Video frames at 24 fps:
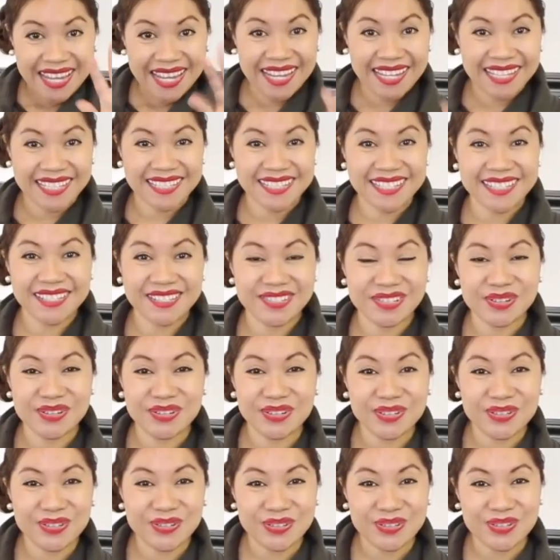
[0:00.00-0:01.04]
Hey, this is Sonia,
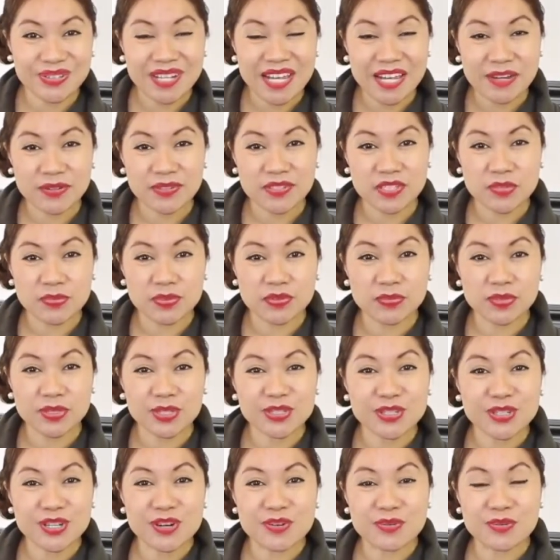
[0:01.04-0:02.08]
your local Chicago suburb
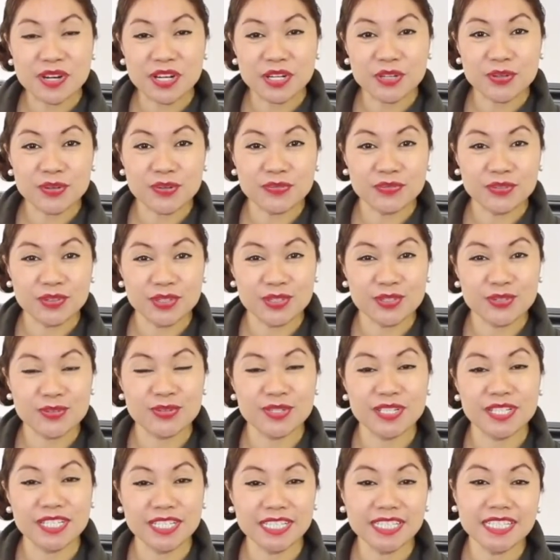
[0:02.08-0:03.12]
realtor. How are you? Hopefully
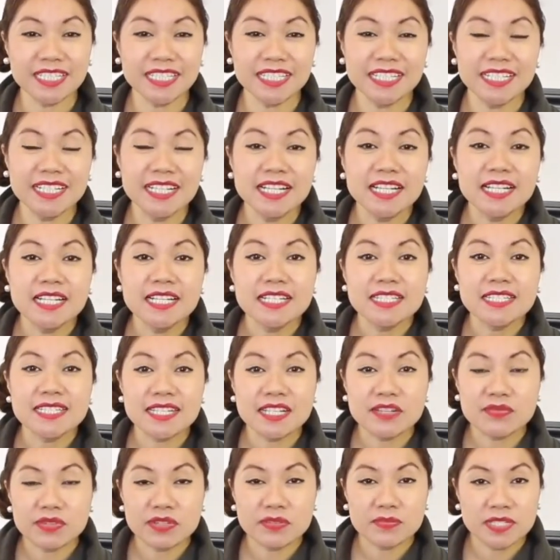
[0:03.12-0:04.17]
doing good.
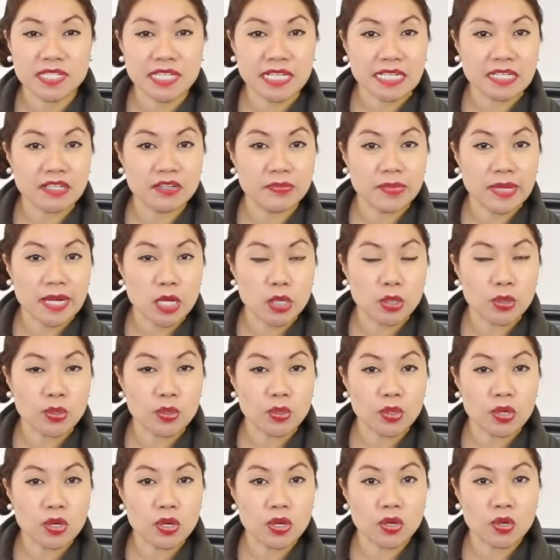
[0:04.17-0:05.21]
Today we're going to be talking about
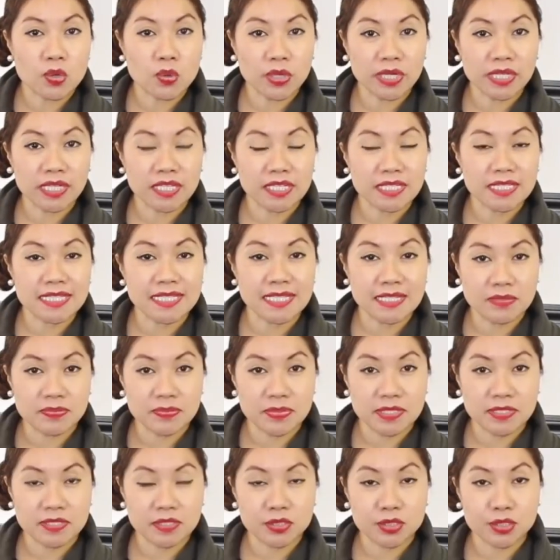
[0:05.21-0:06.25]
quick
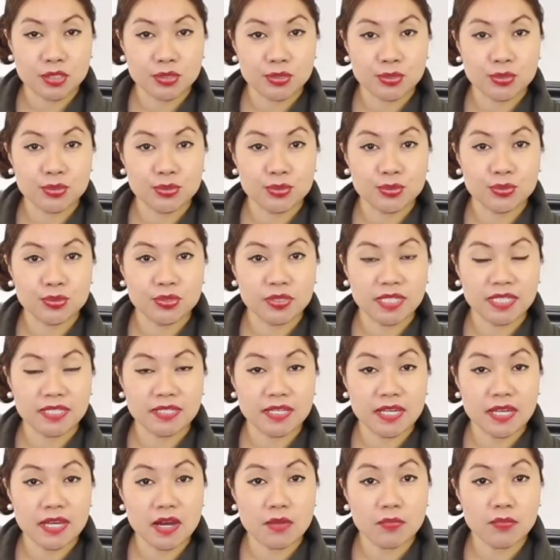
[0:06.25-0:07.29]
tips to
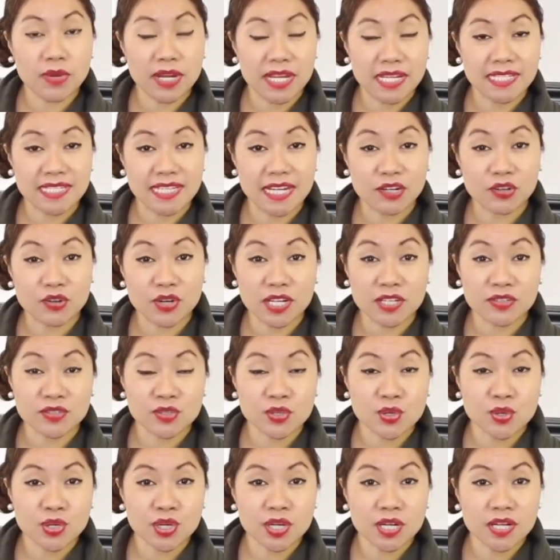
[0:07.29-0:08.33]
raise that credit
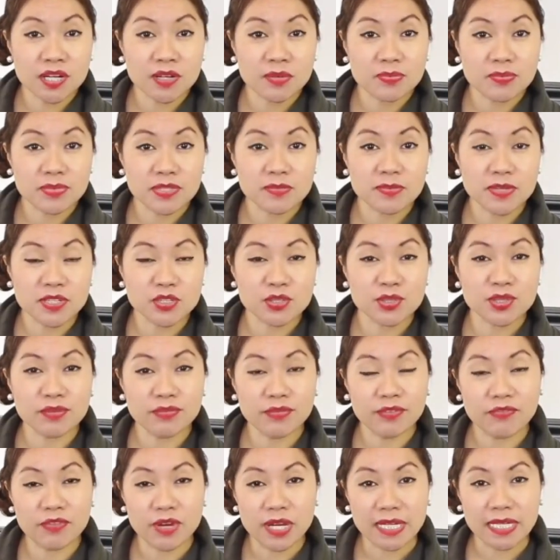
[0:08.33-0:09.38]
score up, especially
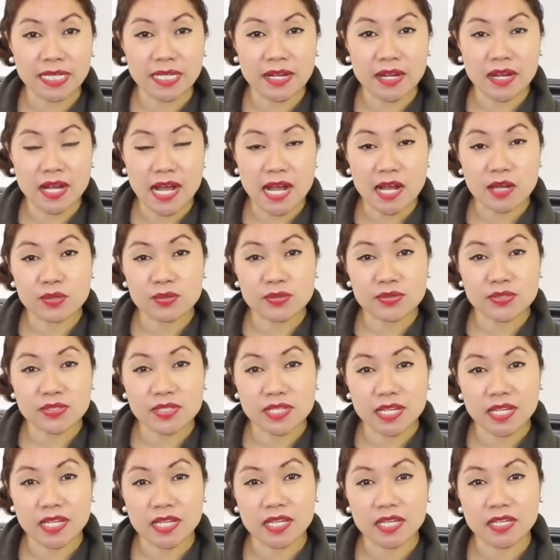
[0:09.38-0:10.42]
if you're buying a house.
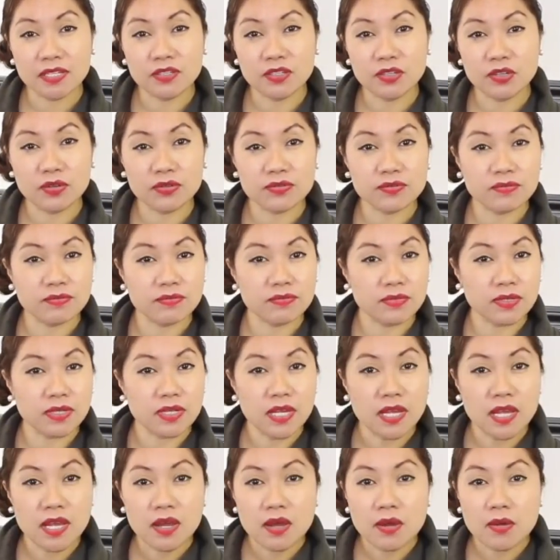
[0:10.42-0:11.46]
And,
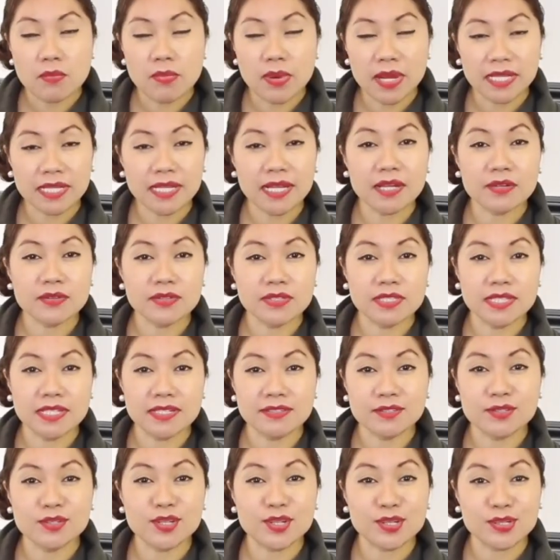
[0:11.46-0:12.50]
buying a house
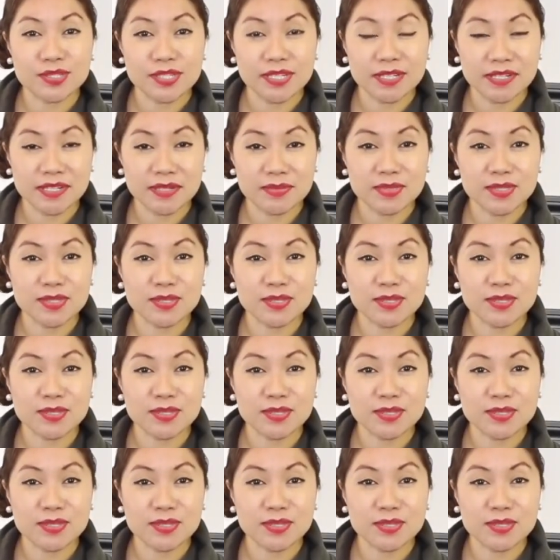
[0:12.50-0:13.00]
takes a long time.